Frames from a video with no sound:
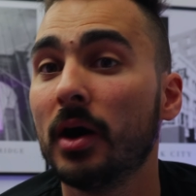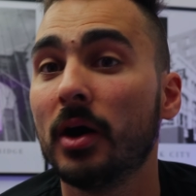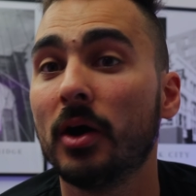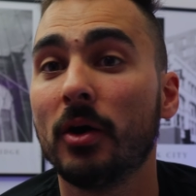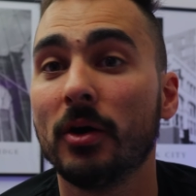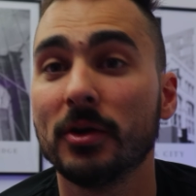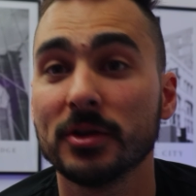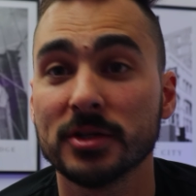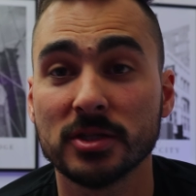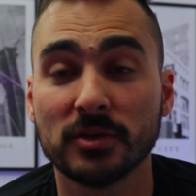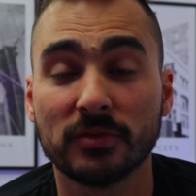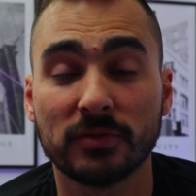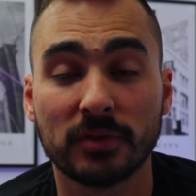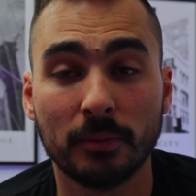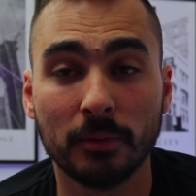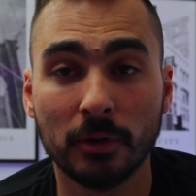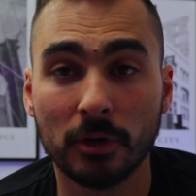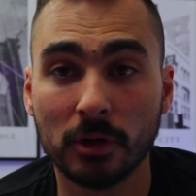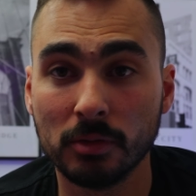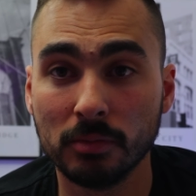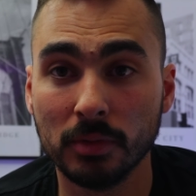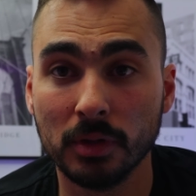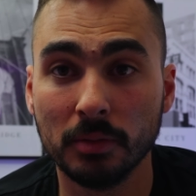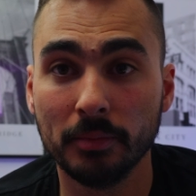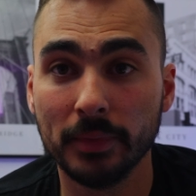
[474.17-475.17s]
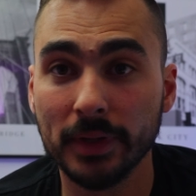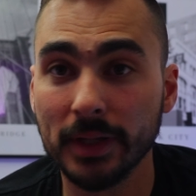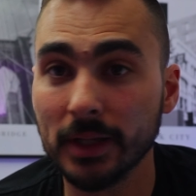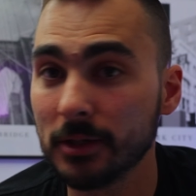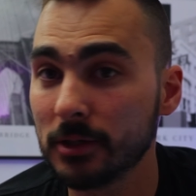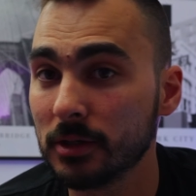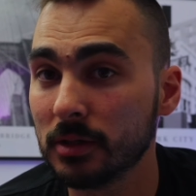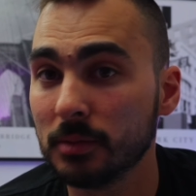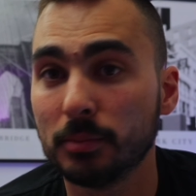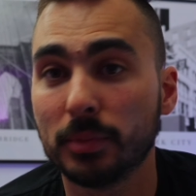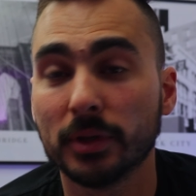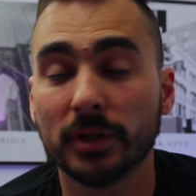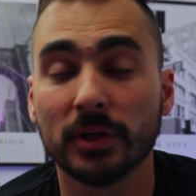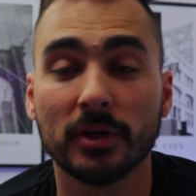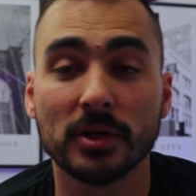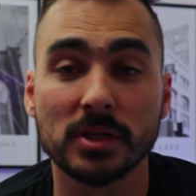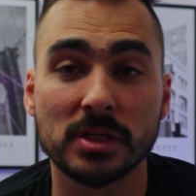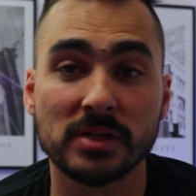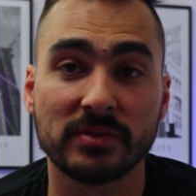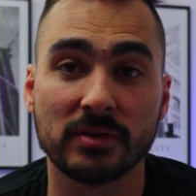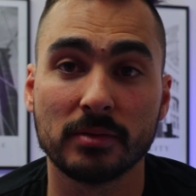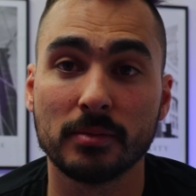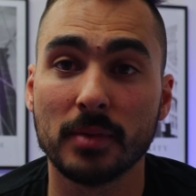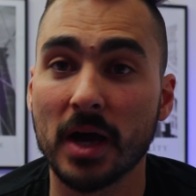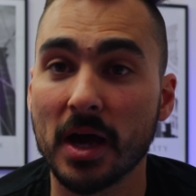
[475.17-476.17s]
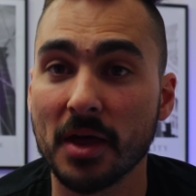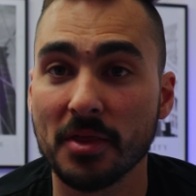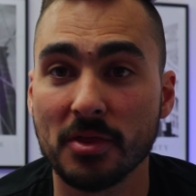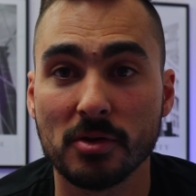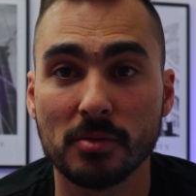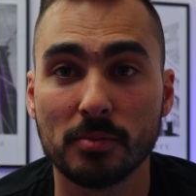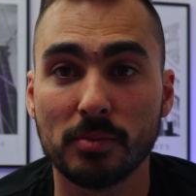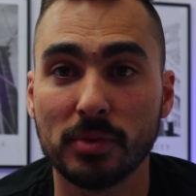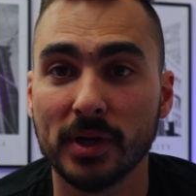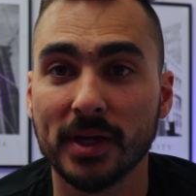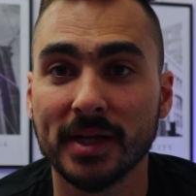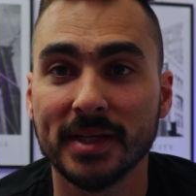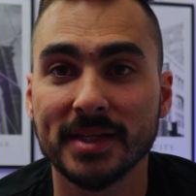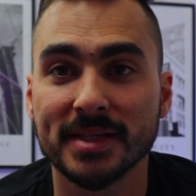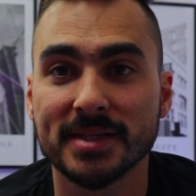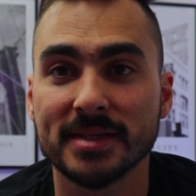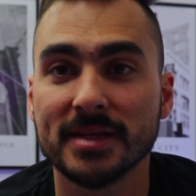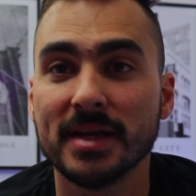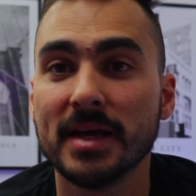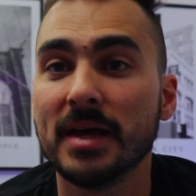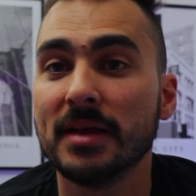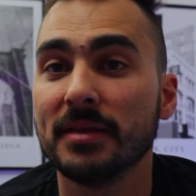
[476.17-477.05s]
also from Herman Miller, but also from other brands